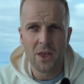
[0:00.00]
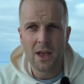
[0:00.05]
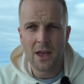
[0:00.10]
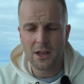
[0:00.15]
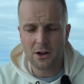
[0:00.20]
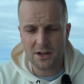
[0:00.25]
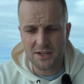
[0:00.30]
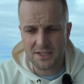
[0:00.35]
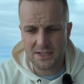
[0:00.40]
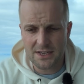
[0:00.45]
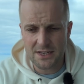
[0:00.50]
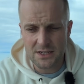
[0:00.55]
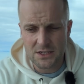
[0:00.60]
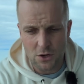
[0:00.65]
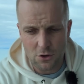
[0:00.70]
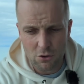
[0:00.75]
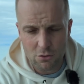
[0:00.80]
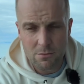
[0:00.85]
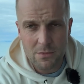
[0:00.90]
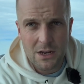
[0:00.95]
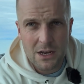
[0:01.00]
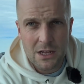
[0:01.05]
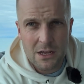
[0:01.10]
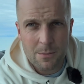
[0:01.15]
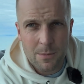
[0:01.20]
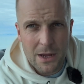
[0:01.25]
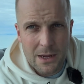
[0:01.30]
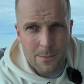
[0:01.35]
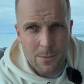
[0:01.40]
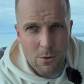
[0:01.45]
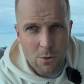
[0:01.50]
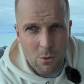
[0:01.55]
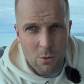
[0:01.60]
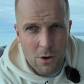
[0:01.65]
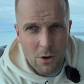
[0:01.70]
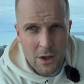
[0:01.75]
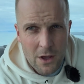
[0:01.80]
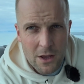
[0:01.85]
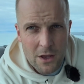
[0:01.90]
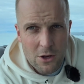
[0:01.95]
And I see too many people,
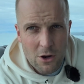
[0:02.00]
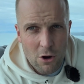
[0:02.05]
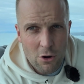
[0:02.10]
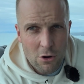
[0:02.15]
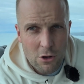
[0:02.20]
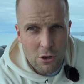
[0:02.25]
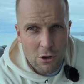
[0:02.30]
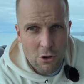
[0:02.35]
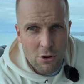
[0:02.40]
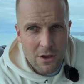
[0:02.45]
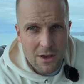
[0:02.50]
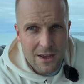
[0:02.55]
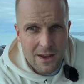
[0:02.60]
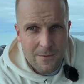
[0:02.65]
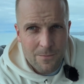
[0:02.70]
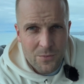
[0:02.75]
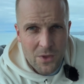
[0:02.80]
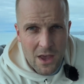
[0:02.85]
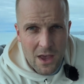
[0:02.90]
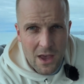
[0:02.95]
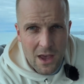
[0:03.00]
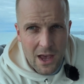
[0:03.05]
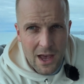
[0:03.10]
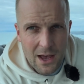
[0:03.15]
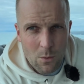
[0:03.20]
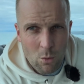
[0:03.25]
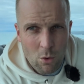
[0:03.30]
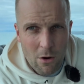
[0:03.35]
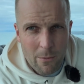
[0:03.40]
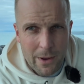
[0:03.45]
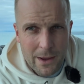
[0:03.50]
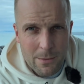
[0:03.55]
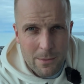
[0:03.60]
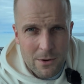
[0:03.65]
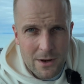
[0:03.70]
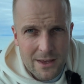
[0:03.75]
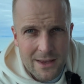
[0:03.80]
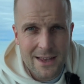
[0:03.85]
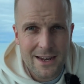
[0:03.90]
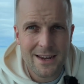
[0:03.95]
looking at what people
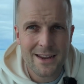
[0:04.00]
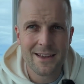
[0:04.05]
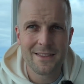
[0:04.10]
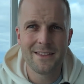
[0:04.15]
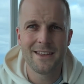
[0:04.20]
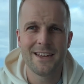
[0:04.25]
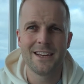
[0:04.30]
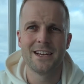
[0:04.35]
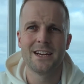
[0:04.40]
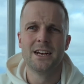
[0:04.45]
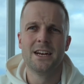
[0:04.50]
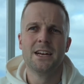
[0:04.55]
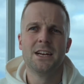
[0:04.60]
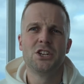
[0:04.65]
are getting in their